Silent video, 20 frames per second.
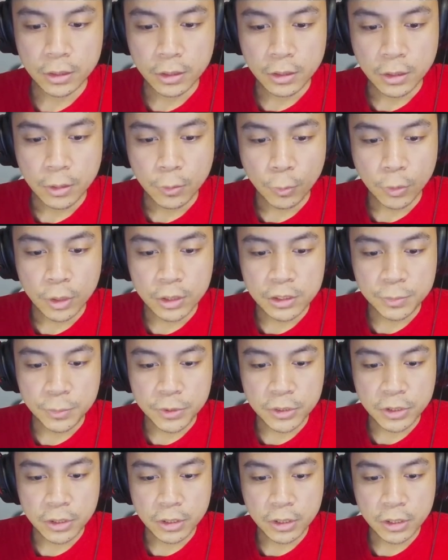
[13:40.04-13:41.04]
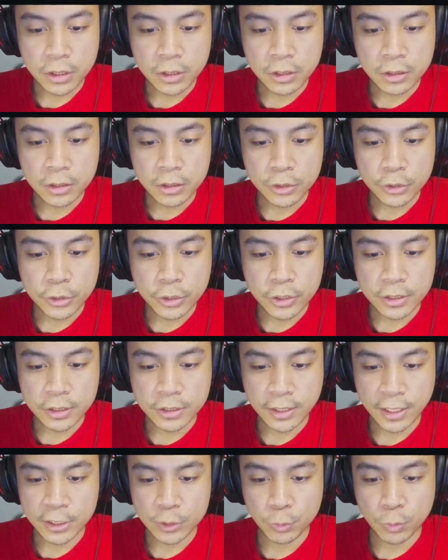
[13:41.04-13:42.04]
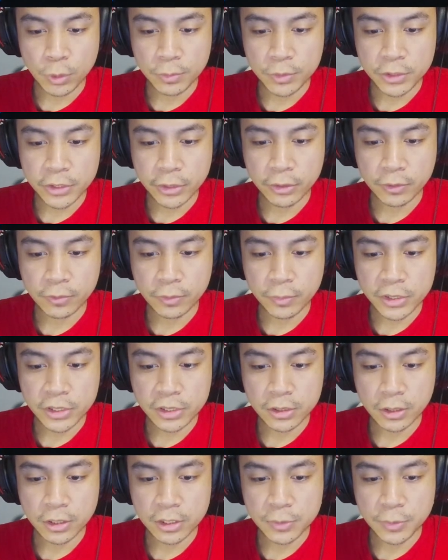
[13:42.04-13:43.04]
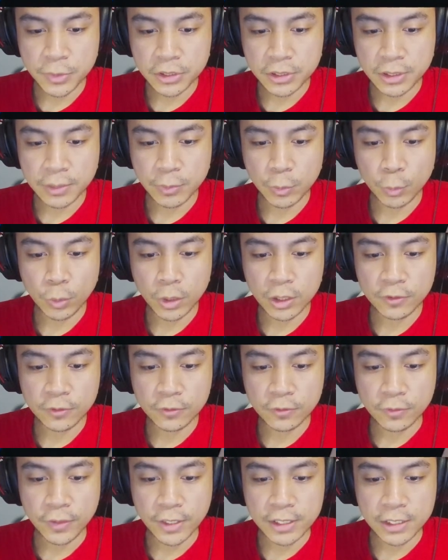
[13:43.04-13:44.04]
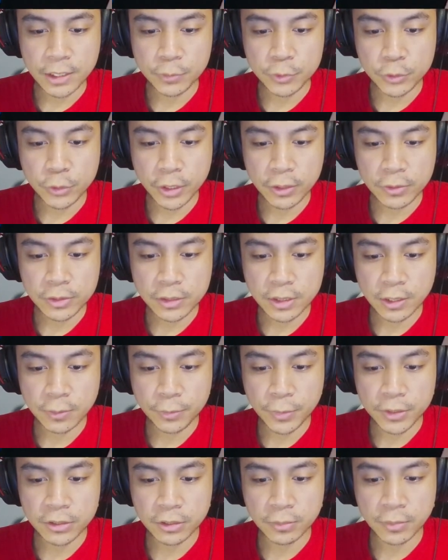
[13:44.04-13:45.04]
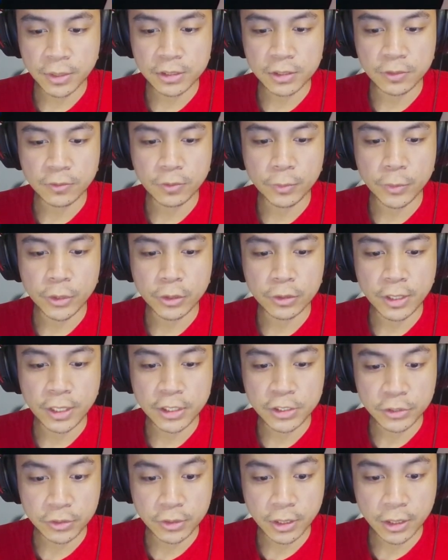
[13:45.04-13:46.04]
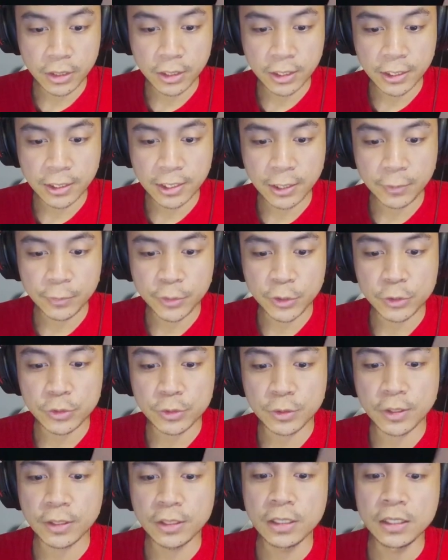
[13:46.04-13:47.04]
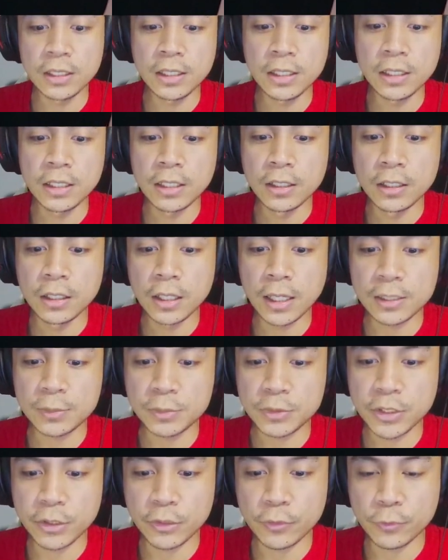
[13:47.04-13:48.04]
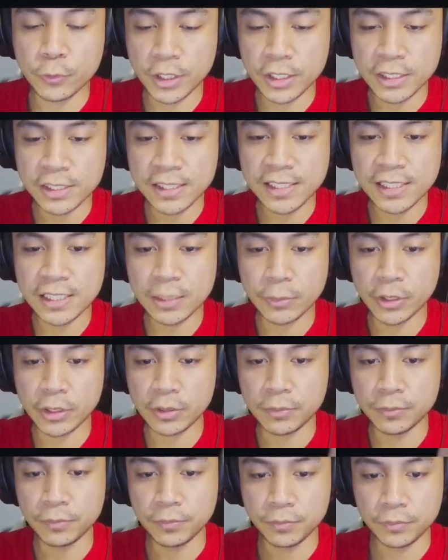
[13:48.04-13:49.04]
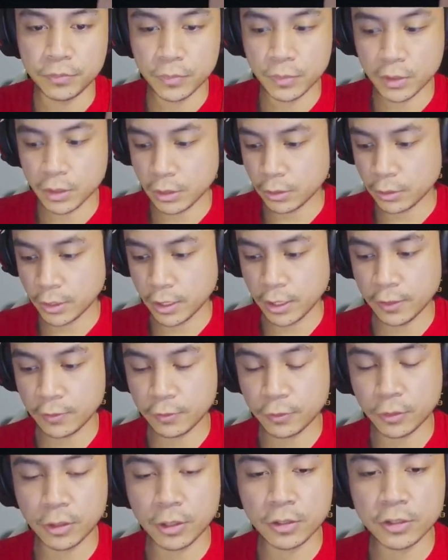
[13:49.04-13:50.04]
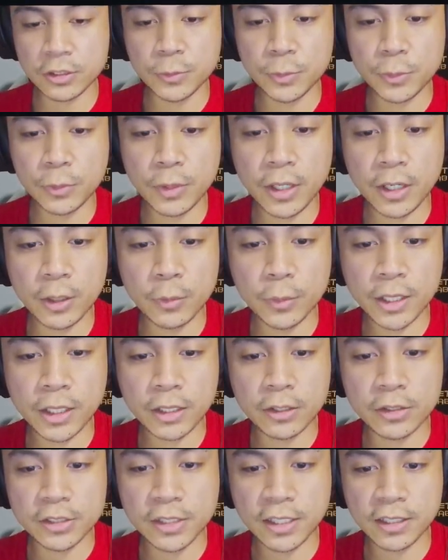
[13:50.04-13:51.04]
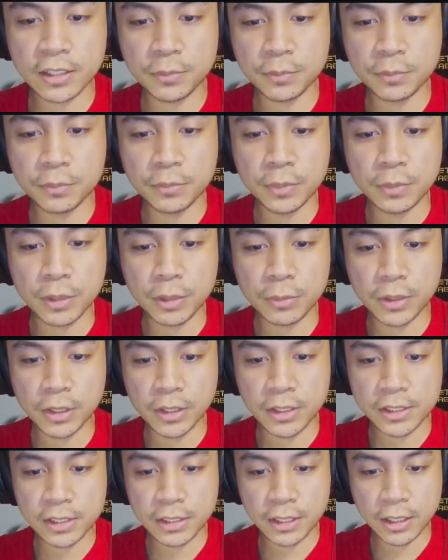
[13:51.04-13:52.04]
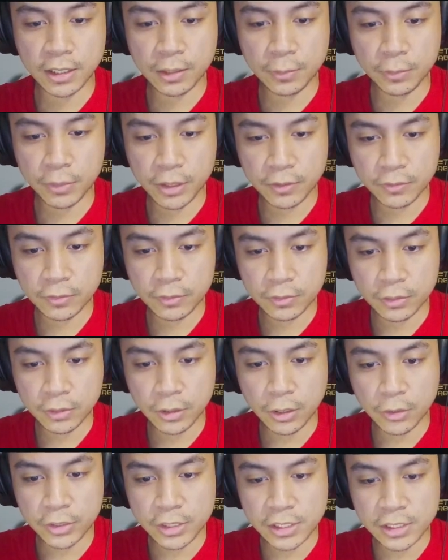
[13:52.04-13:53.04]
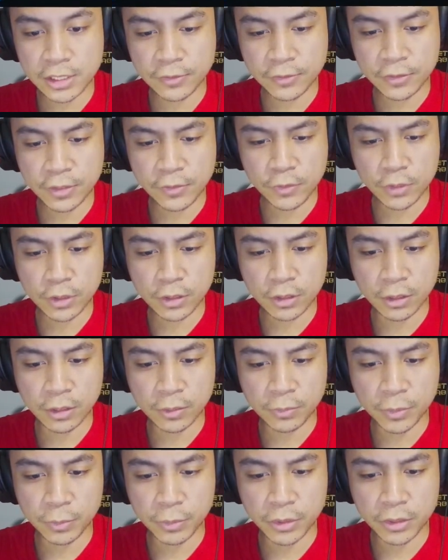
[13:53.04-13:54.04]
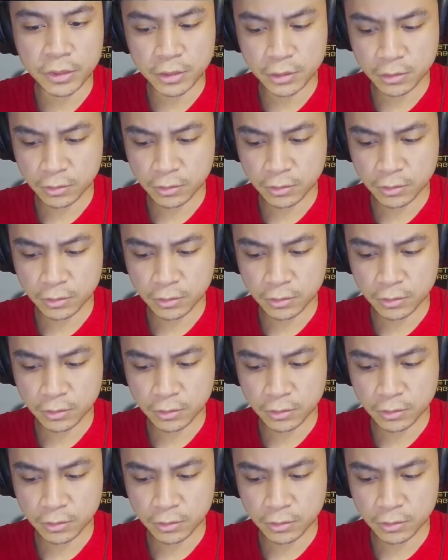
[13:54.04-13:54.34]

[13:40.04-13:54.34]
once per turn, you can detach 1 material from this card. Special summon 1 face-up Draco Slayer pendulum monster from your extra deck, and it cannot be used as material for Xyz summoning. Okay, and for our super rare, we got Ursatic McBillis again, I believe. No, this is a different McBillis.